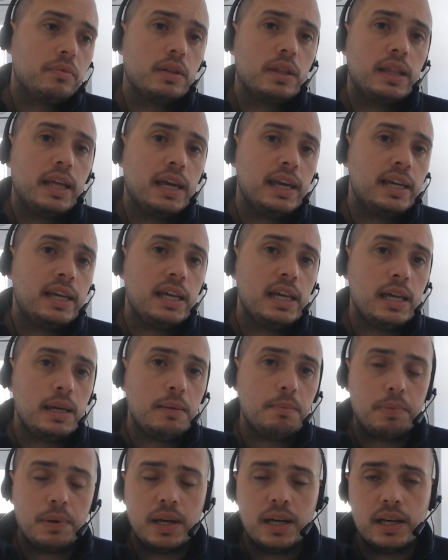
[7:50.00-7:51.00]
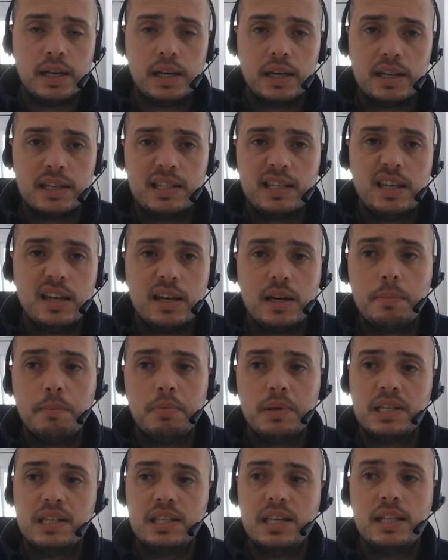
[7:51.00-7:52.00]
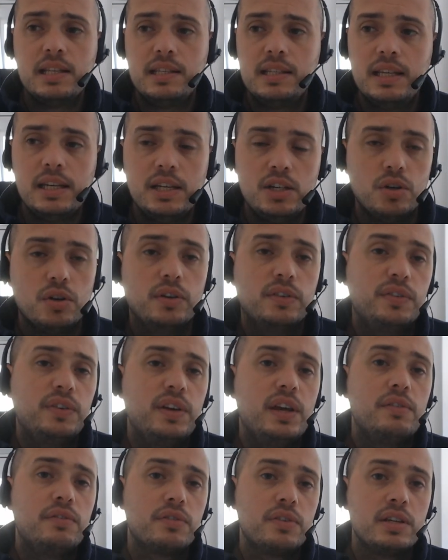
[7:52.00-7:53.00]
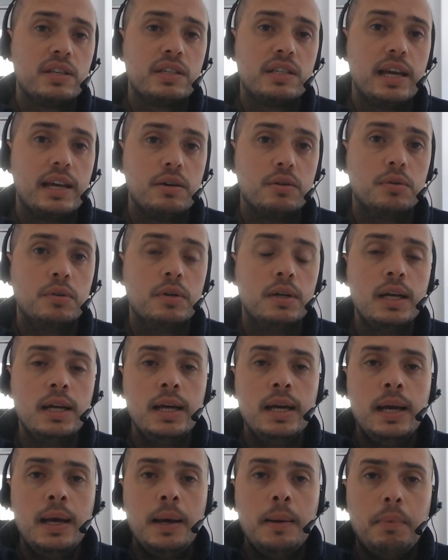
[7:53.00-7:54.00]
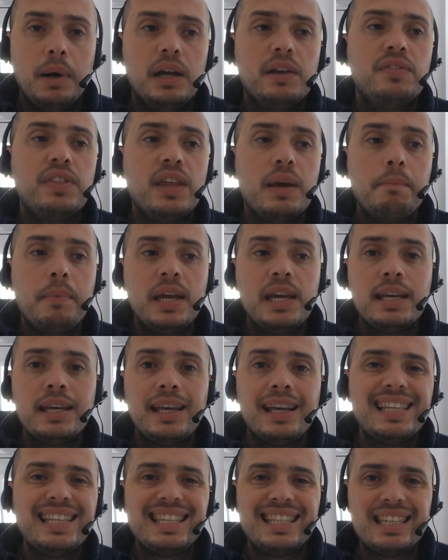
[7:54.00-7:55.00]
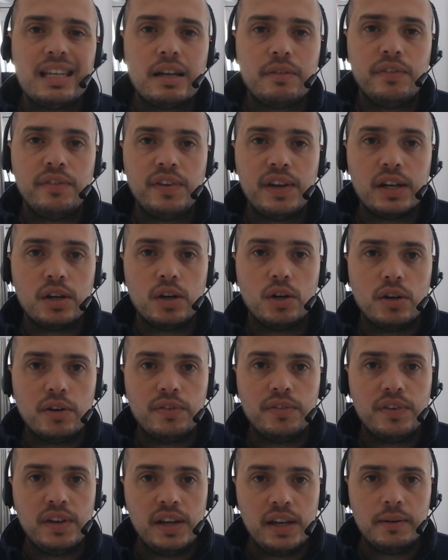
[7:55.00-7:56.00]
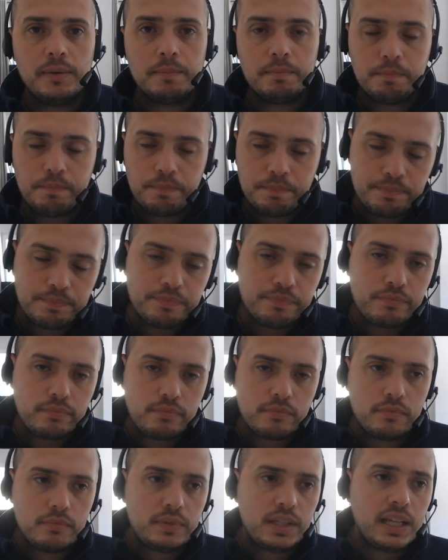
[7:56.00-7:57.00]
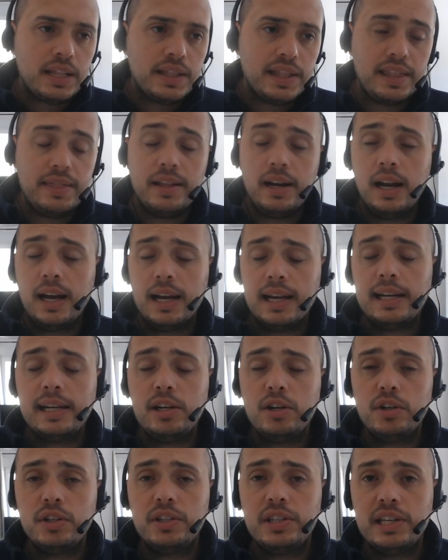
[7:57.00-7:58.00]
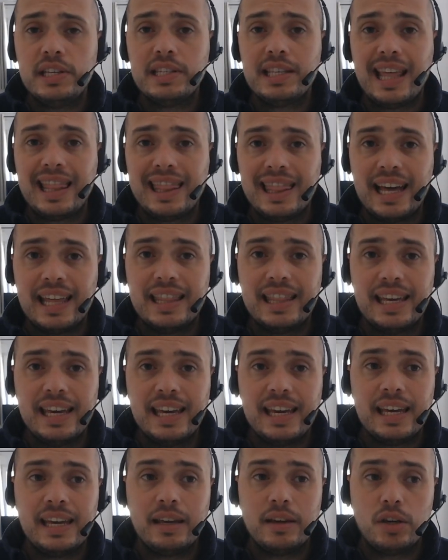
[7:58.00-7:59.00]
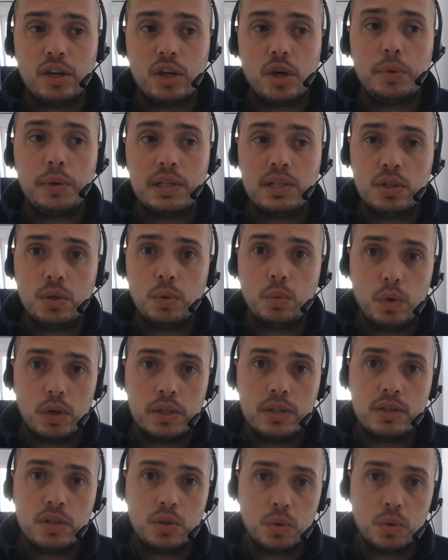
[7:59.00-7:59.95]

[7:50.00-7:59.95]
they keep a, a certain percentage of every sale. But if they're making something off it, then the likelihood is that they're going to want to